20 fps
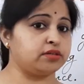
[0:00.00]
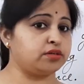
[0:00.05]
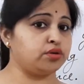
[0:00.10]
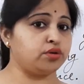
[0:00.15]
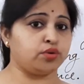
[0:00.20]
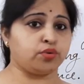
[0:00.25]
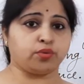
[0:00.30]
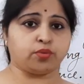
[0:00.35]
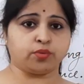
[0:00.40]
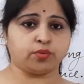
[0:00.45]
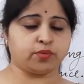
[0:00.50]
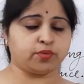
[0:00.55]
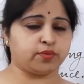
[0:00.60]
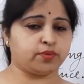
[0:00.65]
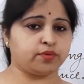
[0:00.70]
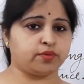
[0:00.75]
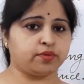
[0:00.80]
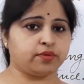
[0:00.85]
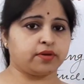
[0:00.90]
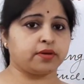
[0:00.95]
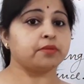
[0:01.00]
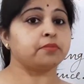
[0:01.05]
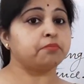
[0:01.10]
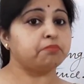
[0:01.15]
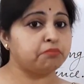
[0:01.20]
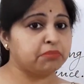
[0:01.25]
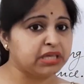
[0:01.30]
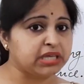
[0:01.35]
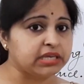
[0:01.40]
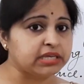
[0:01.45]
No.
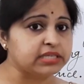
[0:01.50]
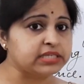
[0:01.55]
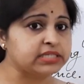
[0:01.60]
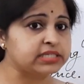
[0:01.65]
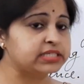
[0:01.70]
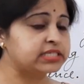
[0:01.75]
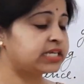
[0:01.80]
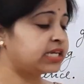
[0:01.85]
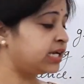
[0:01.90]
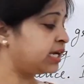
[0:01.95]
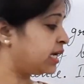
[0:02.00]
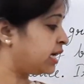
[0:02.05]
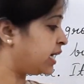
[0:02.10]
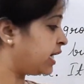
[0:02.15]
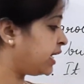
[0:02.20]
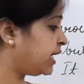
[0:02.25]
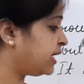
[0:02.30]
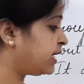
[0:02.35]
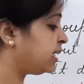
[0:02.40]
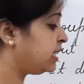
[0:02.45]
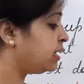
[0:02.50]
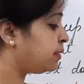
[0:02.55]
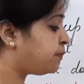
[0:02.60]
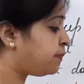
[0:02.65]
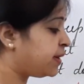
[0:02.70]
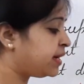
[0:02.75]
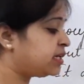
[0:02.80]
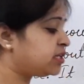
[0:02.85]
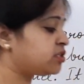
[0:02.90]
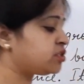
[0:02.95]
Means it
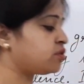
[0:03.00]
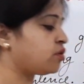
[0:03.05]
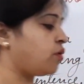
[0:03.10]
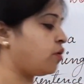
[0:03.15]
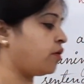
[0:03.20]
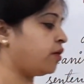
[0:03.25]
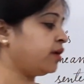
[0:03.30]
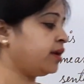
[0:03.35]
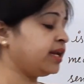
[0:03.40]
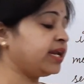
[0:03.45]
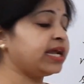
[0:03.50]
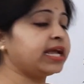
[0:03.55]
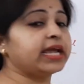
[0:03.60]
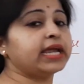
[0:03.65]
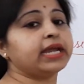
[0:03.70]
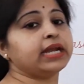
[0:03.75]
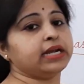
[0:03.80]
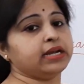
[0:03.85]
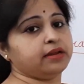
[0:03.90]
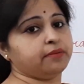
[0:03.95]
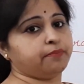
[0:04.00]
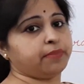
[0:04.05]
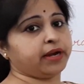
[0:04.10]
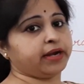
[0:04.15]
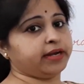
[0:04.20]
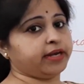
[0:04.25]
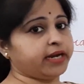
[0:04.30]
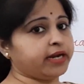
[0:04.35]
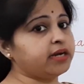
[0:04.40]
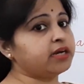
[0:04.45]
depends on
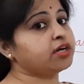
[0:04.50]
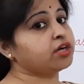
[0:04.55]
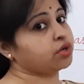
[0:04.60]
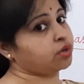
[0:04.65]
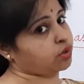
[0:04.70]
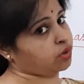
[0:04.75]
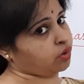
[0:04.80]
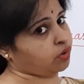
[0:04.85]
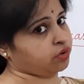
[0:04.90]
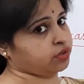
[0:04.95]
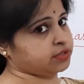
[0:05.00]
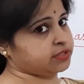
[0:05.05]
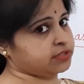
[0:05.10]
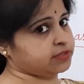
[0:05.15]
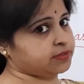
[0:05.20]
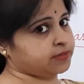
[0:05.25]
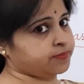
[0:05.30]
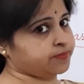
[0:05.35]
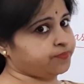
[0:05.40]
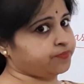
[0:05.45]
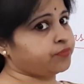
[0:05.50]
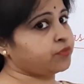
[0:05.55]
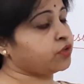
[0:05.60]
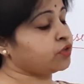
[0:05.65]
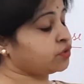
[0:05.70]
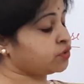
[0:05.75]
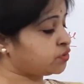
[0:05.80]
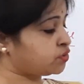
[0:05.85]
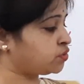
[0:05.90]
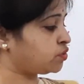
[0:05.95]
independent clause.
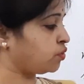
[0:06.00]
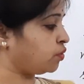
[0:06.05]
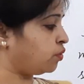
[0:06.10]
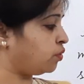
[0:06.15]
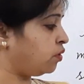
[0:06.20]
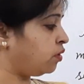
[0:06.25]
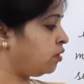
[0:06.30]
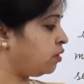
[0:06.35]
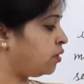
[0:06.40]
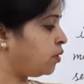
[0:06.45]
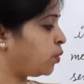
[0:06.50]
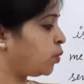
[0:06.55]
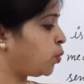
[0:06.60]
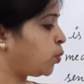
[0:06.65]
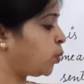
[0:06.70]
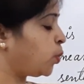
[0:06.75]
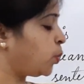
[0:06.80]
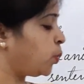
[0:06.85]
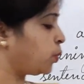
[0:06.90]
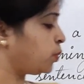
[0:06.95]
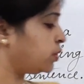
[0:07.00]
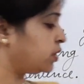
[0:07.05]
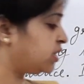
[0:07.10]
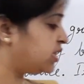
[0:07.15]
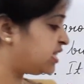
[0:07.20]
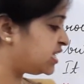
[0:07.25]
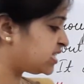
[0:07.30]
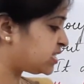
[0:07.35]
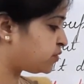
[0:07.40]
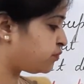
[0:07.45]
So,
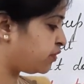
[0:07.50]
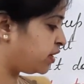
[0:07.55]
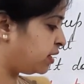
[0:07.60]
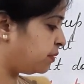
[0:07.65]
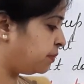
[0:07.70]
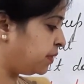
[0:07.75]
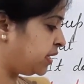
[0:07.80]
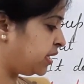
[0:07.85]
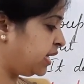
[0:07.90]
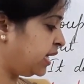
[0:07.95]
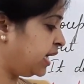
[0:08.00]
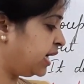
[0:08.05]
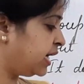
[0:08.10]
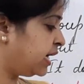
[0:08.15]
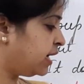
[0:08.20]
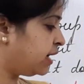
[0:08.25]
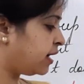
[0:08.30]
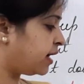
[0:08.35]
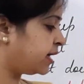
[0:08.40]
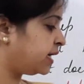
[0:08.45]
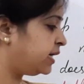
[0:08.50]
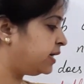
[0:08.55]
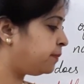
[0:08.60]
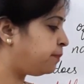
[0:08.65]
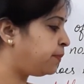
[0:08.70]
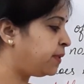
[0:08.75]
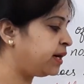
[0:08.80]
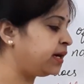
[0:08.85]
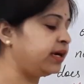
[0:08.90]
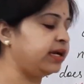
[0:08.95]
this will be a
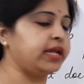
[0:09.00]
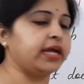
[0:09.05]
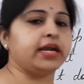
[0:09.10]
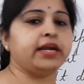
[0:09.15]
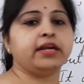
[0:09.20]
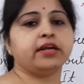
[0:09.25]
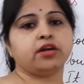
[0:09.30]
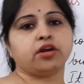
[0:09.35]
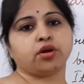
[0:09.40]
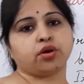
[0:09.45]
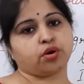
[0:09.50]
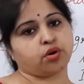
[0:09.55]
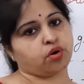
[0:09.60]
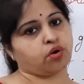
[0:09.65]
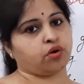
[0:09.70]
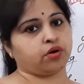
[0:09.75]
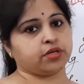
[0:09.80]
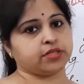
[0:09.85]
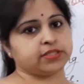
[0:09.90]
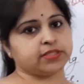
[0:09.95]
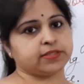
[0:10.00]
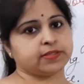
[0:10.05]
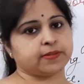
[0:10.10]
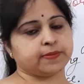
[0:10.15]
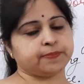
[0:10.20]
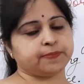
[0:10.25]
dependent clause.